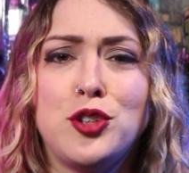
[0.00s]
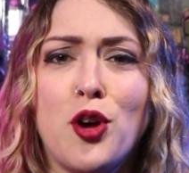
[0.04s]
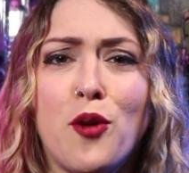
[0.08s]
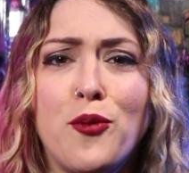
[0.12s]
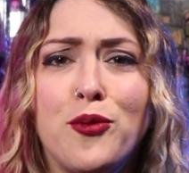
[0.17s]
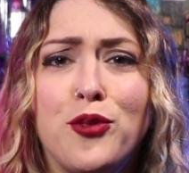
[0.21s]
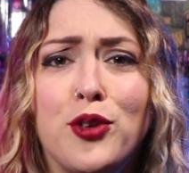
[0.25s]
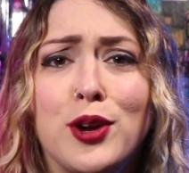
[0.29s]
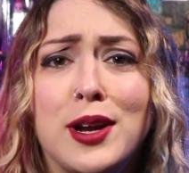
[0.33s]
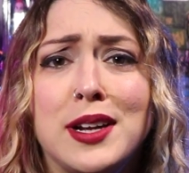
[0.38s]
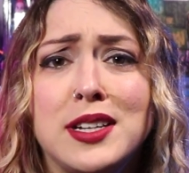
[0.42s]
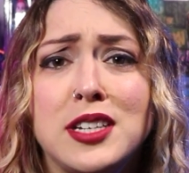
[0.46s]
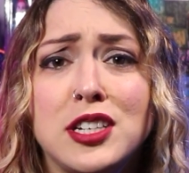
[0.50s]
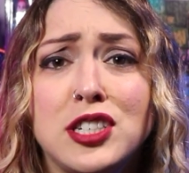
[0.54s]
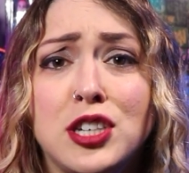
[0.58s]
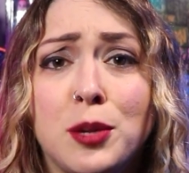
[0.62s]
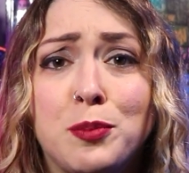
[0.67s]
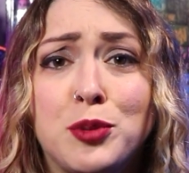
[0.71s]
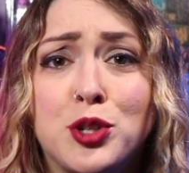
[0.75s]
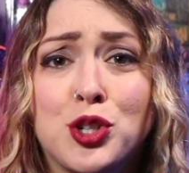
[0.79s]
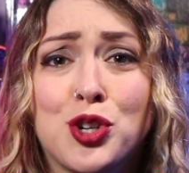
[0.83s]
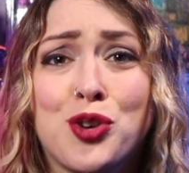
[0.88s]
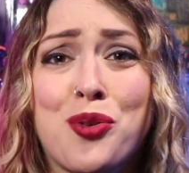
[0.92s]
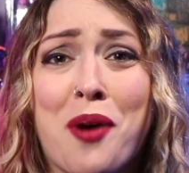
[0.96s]
Don't forget to
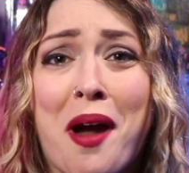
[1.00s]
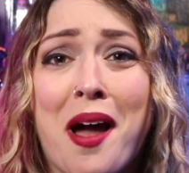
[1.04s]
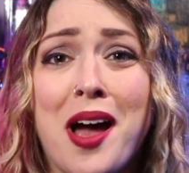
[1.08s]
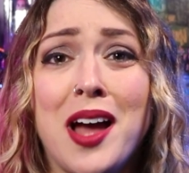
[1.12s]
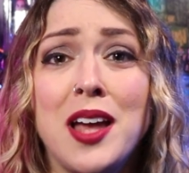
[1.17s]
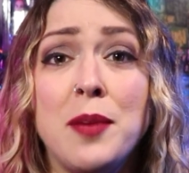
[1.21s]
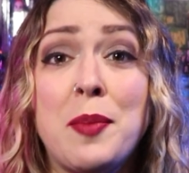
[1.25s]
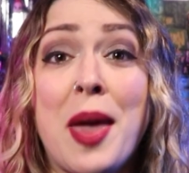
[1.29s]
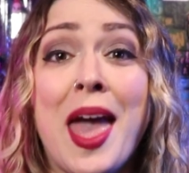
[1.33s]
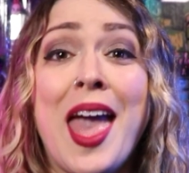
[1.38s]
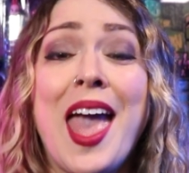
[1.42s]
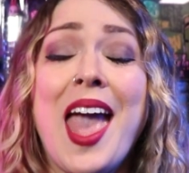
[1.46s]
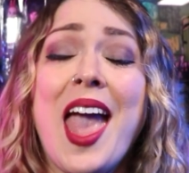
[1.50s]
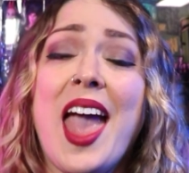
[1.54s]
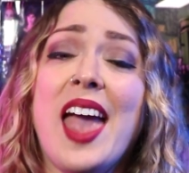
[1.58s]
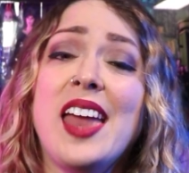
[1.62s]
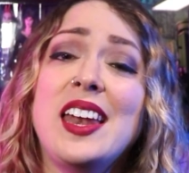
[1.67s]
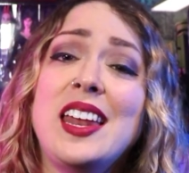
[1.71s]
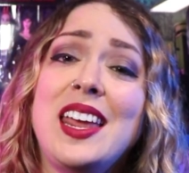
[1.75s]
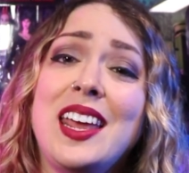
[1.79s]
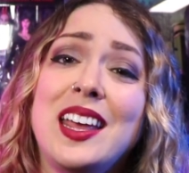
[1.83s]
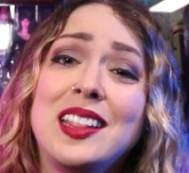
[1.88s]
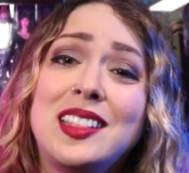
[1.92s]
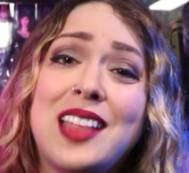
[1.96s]
subscribe
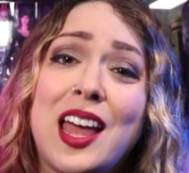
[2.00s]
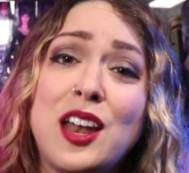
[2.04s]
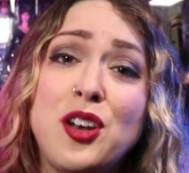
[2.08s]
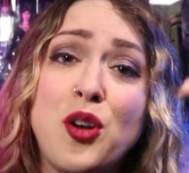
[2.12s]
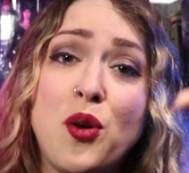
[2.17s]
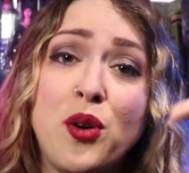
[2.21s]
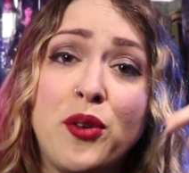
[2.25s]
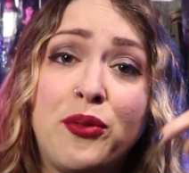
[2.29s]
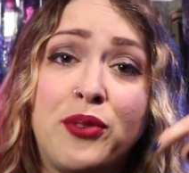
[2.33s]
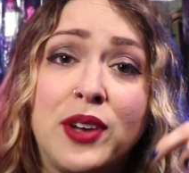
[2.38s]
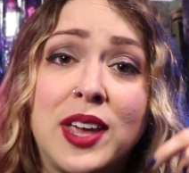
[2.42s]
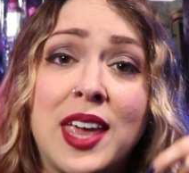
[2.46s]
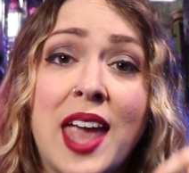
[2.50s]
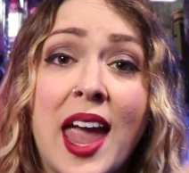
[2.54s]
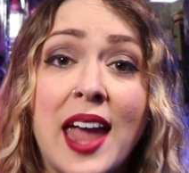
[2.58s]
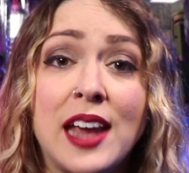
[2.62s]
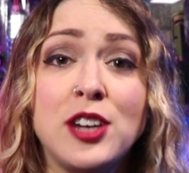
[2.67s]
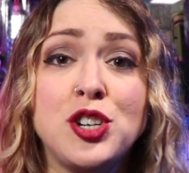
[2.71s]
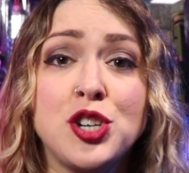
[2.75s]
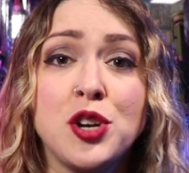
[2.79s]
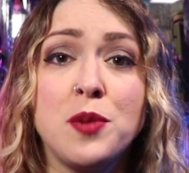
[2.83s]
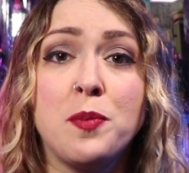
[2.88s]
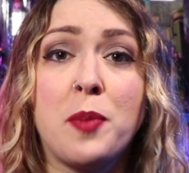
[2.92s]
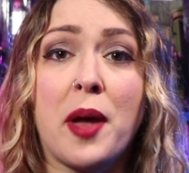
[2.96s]
and hit that
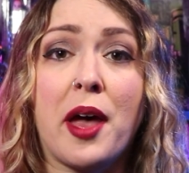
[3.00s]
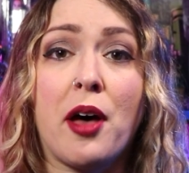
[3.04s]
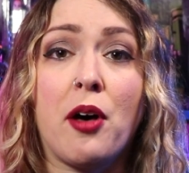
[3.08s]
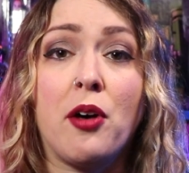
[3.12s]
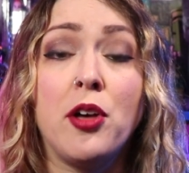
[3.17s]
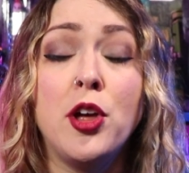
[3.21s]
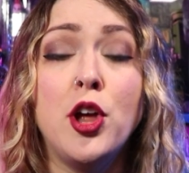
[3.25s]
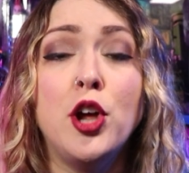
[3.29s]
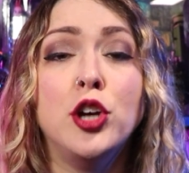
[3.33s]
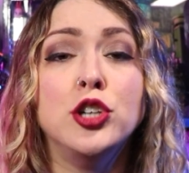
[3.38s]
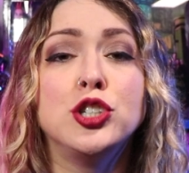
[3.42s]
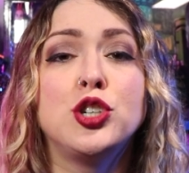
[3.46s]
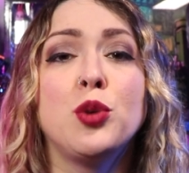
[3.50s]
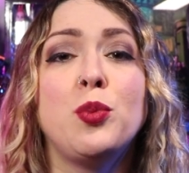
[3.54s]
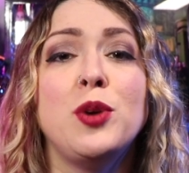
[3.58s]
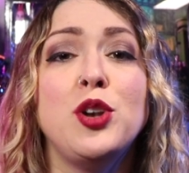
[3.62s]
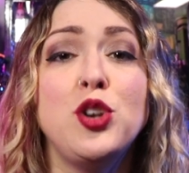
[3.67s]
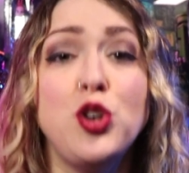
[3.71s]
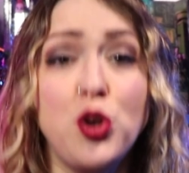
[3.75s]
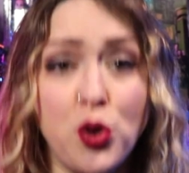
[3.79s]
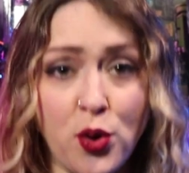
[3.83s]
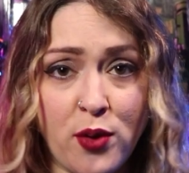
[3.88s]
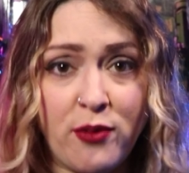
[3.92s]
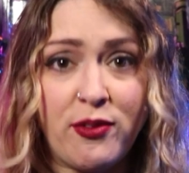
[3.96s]
notification bell so
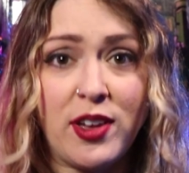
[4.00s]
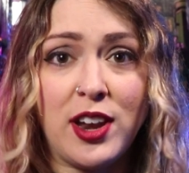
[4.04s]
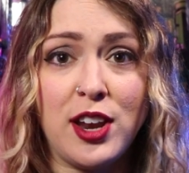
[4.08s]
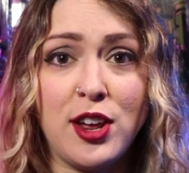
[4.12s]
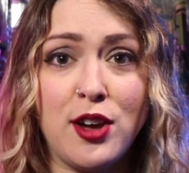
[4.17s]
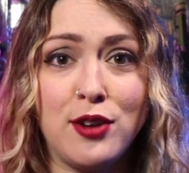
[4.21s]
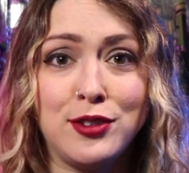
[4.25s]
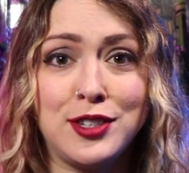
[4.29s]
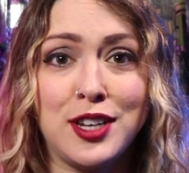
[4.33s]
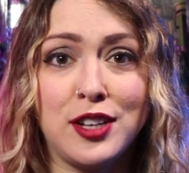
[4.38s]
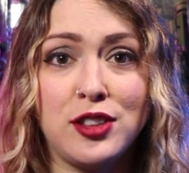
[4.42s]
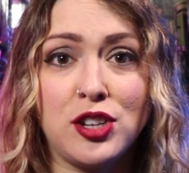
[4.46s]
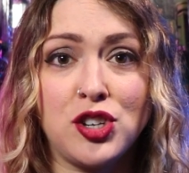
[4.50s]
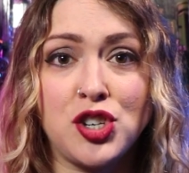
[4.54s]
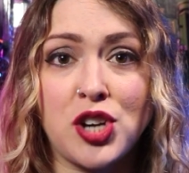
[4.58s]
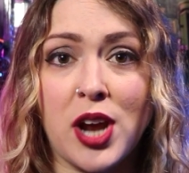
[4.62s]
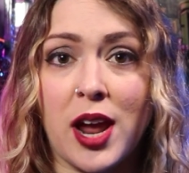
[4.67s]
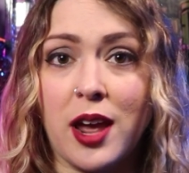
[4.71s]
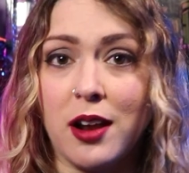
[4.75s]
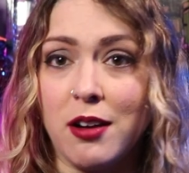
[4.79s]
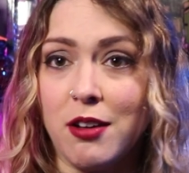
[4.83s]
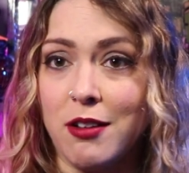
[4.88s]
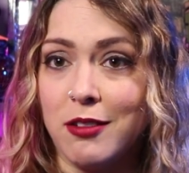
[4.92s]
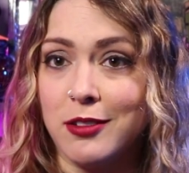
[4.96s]
when new videos hit the
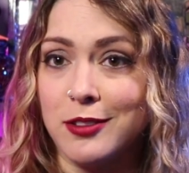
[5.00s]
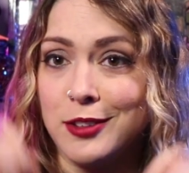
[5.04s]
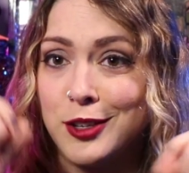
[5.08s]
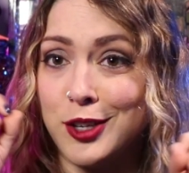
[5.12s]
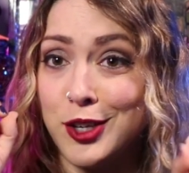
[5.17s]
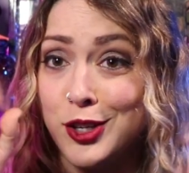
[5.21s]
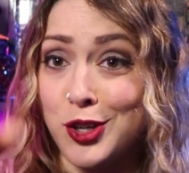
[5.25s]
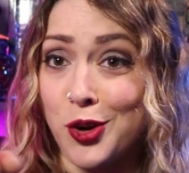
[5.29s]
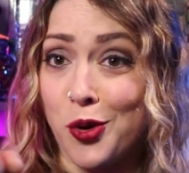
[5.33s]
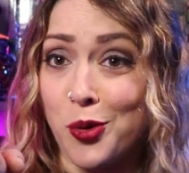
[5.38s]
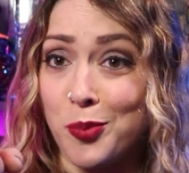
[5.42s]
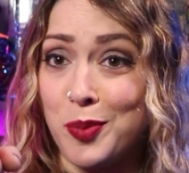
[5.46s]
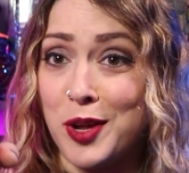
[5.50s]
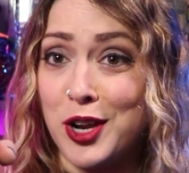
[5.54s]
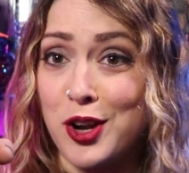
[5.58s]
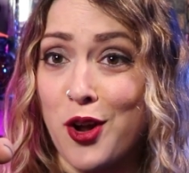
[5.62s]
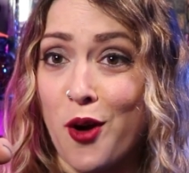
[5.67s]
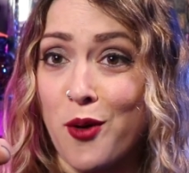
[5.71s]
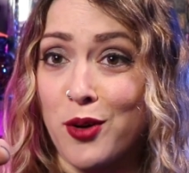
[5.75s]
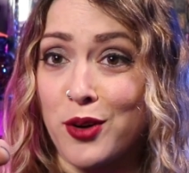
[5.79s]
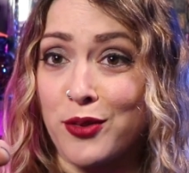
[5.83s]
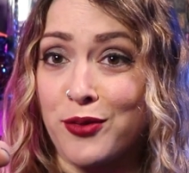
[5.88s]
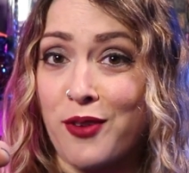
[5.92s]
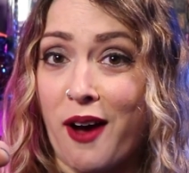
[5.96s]
channel, you'll be
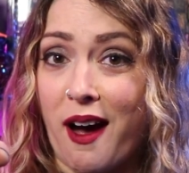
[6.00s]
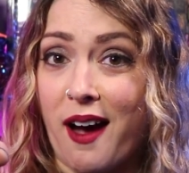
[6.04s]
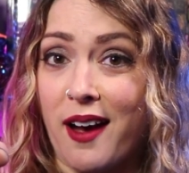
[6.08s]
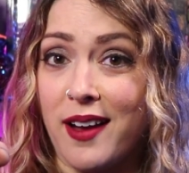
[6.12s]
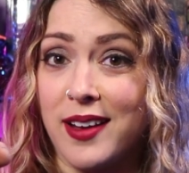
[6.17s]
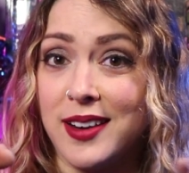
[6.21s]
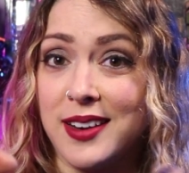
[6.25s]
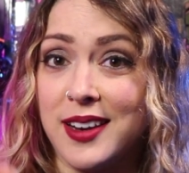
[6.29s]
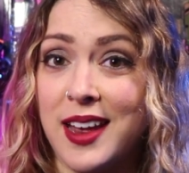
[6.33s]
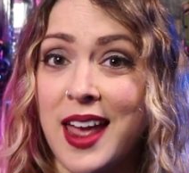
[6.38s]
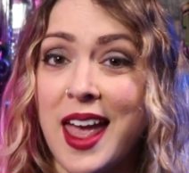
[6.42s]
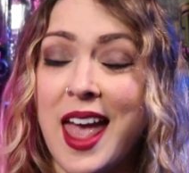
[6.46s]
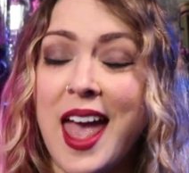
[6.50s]
notified.